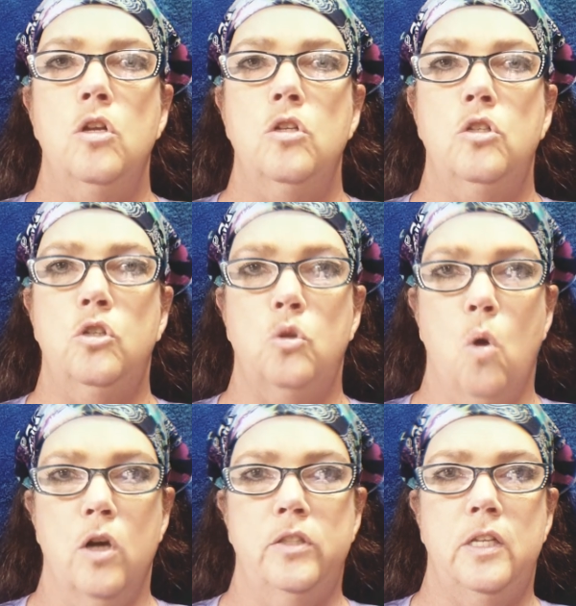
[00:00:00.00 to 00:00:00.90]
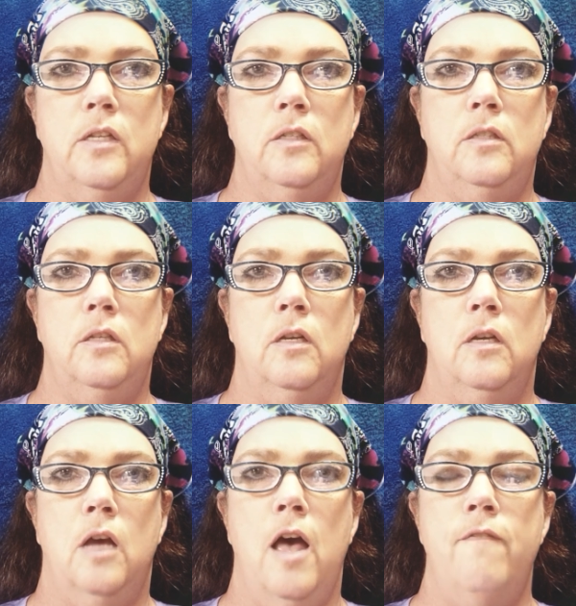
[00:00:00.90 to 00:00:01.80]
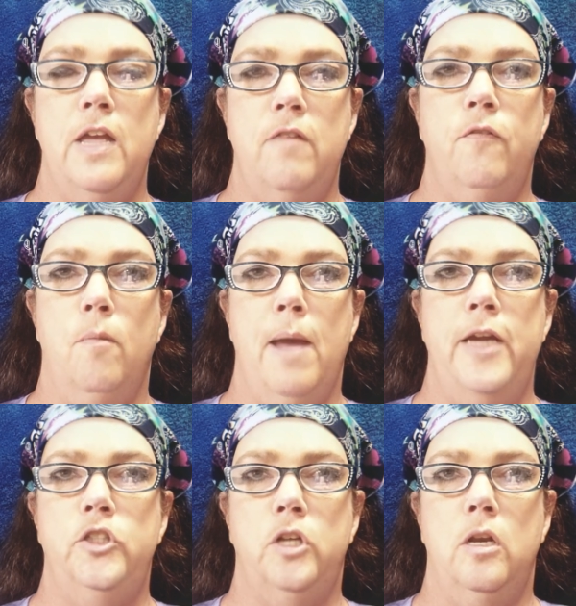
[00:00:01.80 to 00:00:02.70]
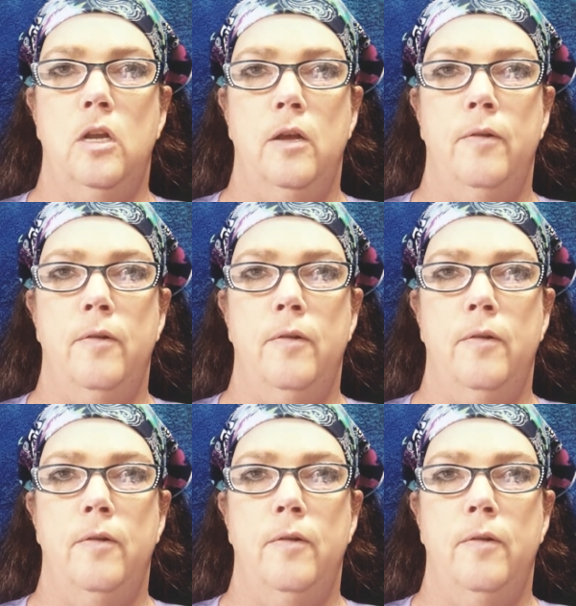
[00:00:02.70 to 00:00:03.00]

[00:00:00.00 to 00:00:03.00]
sources of information.